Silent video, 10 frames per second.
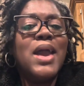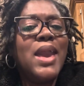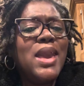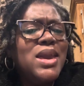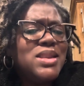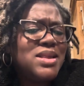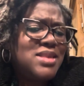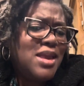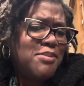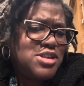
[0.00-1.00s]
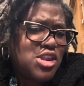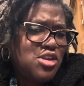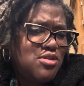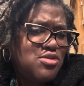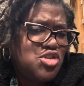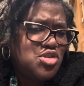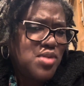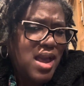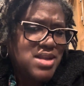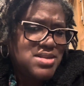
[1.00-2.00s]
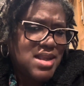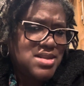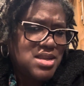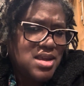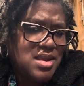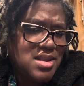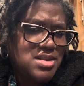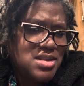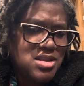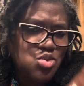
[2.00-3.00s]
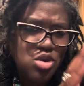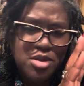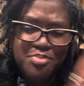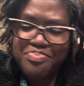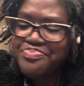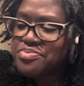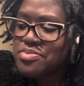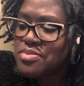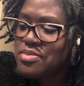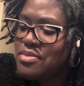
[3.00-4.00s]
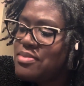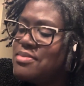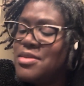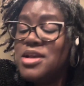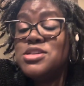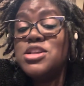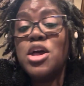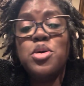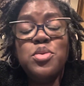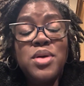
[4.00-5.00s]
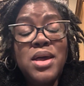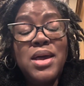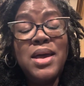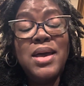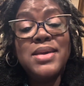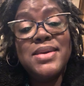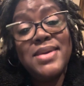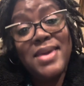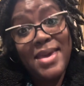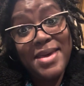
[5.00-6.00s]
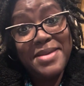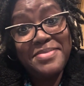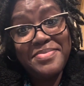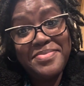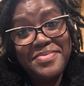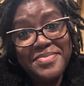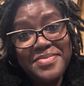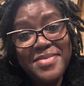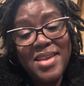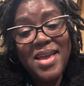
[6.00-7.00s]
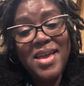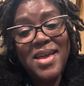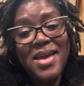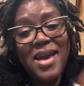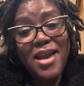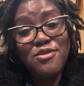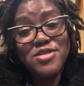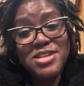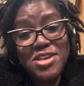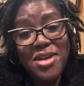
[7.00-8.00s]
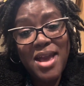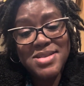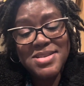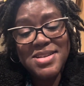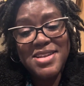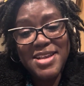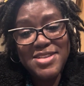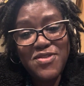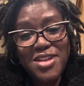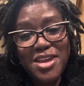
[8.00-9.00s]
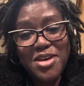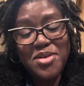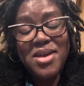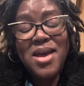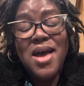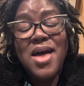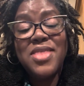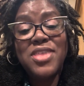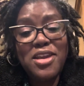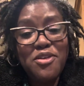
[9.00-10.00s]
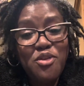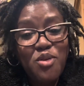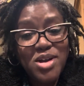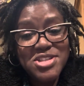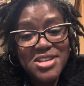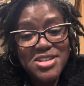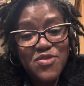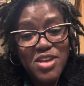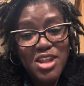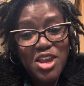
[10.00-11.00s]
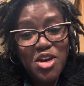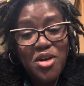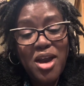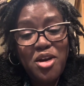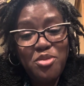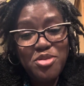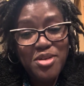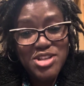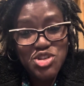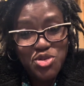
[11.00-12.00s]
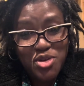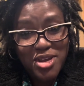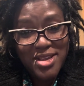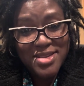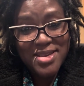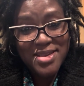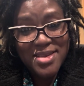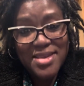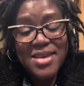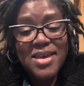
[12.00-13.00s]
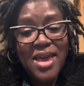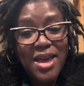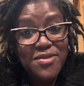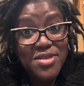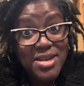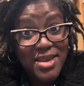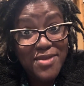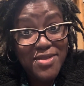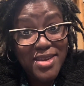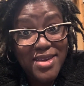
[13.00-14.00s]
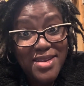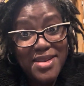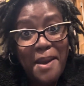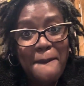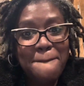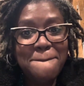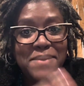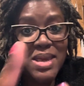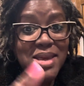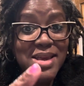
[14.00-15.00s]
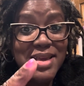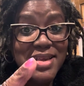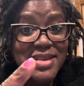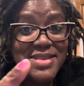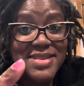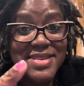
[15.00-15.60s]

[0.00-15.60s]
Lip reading: And I think Miss Q too has that duck and says what. So yeah, I will see you guys in the next video. Thank you for watching this video. I hope you enjoy it. Have a good evening. Peace.